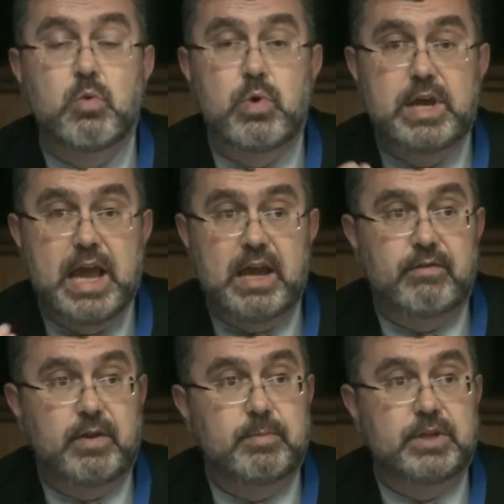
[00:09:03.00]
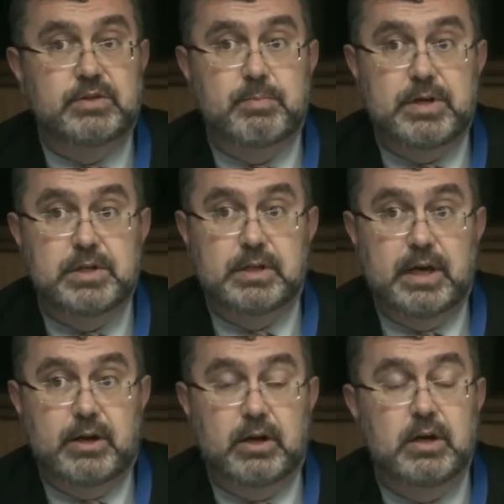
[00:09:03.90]
We gave him this opinion
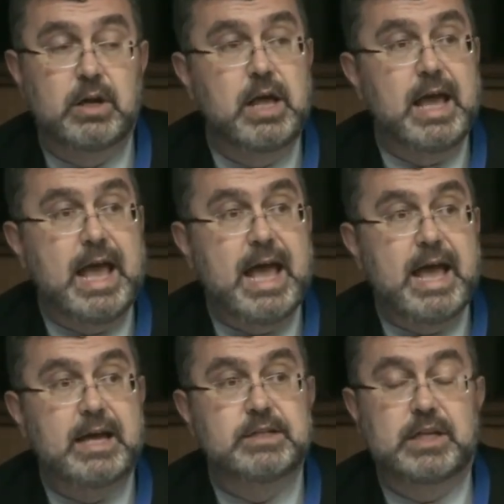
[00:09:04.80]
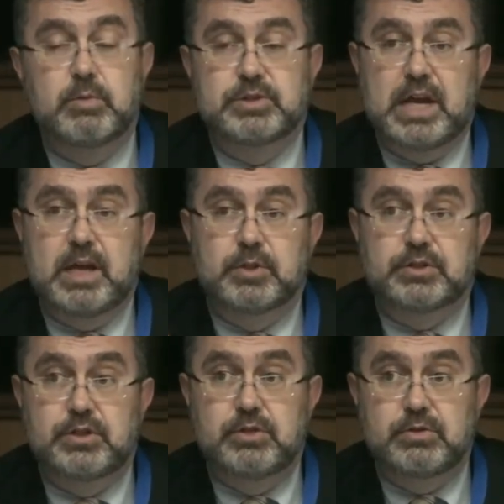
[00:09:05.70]
letter, and he was able
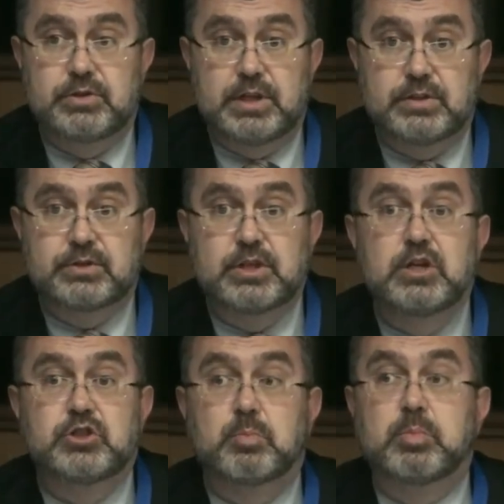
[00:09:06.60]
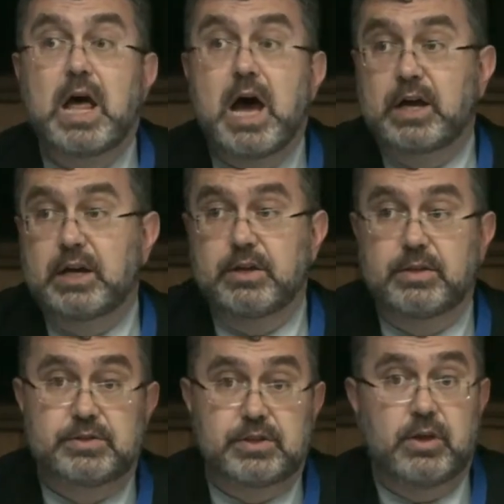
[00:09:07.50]
to use this to block
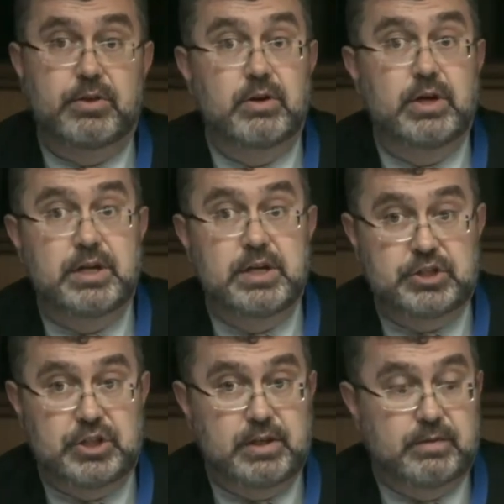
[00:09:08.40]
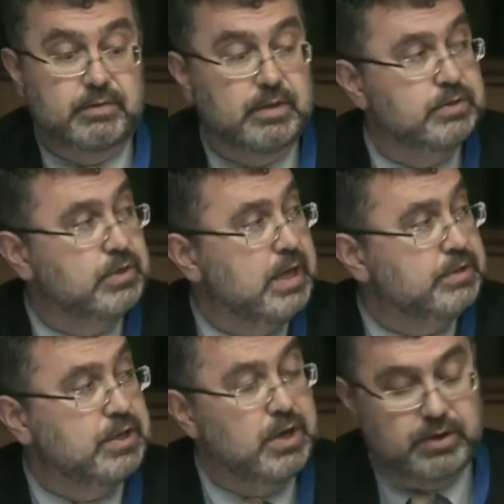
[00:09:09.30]
this other initiative. So
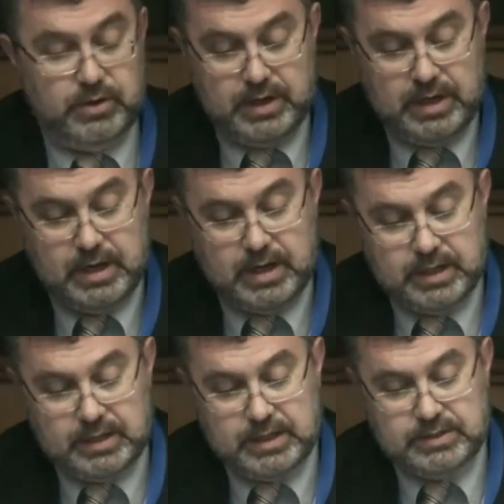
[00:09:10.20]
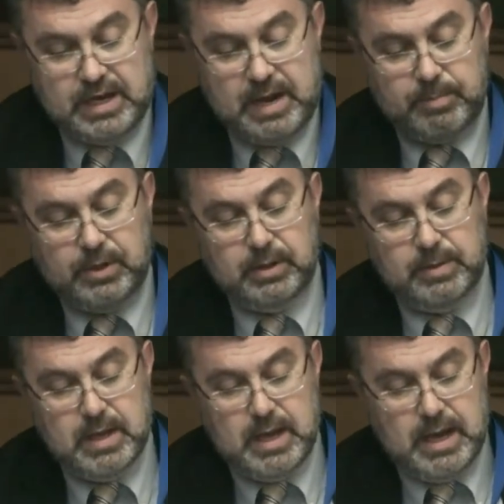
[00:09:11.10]
that's another uh, mm-hmm. example.
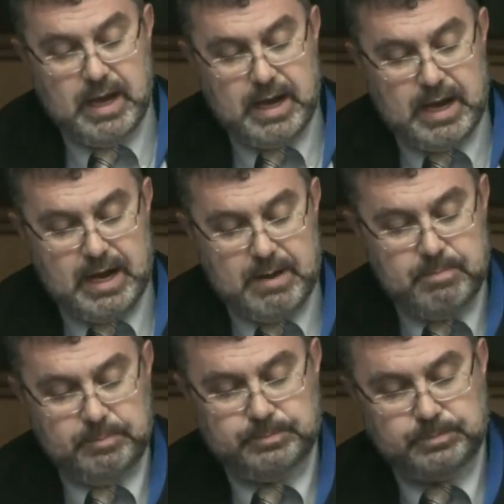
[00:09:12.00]
Um,